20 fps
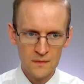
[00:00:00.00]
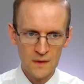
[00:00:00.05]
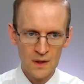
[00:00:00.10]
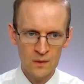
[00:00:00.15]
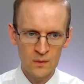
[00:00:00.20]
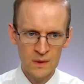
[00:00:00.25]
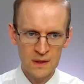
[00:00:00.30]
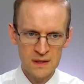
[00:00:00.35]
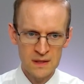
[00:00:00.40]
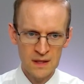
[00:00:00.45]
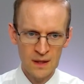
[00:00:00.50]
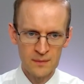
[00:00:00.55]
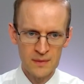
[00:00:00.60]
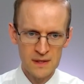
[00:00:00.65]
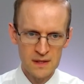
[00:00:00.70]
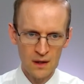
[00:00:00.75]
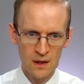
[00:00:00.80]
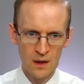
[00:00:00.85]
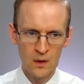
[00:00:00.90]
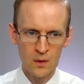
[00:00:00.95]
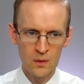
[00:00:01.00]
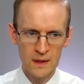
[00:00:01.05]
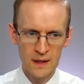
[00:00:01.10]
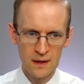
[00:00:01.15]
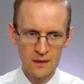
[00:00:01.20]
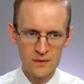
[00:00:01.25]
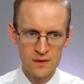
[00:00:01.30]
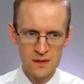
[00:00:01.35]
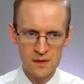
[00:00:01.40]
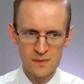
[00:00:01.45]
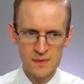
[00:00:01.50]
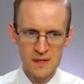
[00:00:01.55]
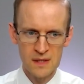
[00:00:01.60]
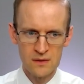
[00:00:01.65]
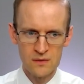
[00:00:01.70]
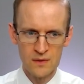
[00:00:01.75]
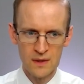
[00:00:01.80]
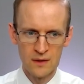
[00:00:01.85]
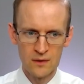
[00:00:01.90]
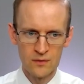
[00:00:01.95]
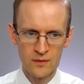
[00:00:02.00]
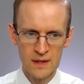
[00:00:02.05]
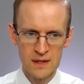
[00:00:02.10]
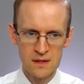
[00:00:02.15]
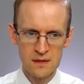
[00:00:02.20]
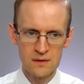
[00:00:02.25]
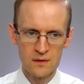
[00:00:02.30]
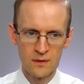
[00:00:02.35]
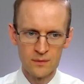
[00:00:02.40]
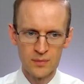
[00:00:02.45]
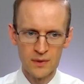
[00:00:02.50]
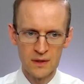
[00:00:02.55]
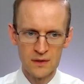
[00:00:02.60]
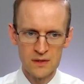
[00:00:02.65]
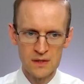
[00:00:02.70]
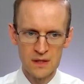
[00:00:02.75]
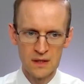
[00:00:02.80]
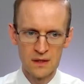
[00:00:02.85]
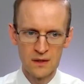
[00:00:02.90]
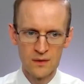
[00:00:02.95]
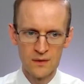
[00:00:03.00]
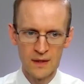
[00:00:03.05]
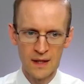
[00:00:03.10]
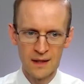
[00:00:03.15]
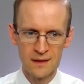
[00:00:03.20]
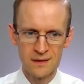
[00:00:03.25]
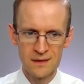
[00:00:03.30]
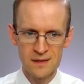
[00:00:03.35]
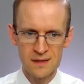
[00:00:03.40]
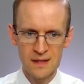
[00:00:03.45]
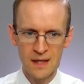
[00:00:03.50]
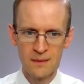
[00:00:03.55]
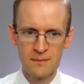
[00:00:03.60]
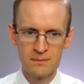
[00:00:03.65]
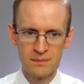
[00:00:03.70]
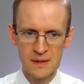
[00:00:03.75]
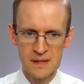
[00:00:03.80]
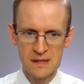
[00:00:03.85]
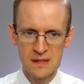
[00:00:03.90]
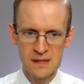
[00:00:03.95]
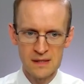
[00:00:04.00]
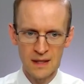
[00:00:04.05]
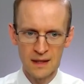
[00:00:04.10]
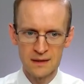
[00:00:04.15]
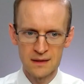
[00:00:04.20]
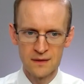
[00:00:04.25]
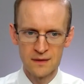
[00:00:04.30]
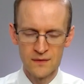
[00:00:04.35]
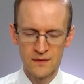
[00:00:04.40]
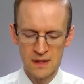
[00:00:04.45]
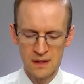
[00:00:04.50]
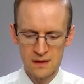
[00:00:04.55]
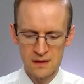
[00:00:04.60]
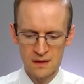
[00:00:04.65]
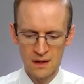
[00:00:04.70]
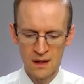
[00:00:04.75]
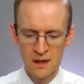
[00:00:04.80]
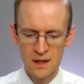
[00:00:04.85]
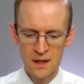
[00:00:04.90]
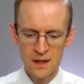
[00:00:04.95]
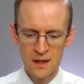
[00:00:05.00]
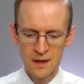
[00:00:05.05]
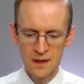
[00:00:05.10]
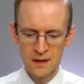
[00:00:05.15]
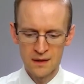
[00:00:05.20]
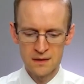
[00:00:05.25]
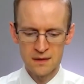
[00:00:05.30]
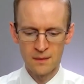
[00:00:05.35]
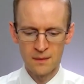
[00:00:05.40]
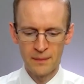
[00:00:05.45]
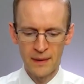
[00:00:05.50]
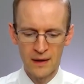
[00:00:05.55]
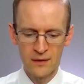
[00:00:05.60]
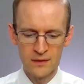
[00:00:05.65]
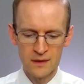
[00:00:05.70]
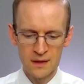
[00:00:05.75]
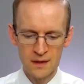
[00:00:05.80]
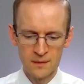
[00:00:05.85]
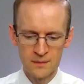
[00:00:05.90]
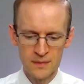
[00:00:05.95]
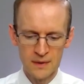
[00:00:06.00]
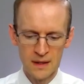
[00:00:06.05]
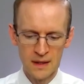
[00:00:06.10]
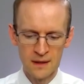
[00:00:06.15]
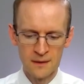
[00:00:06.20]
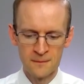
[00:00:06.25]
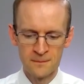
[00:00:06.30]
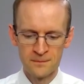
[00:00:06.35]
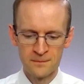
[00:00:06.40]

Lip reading: will establish a wholly owned subsidiary or register a branch in the UK in the same business activities as the parent company.